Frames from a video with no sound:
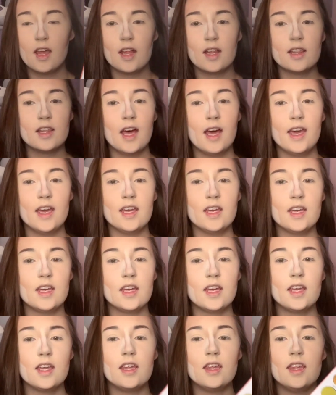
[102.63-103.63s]
Like,
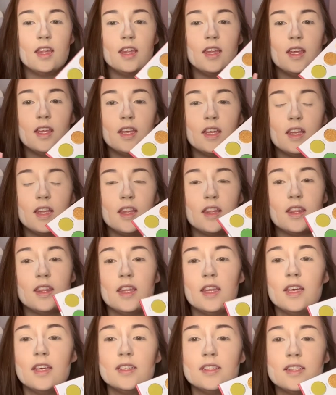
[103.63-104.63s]

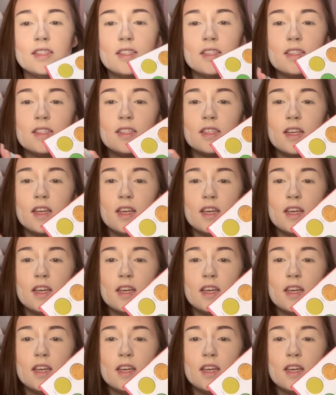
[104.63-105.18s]
this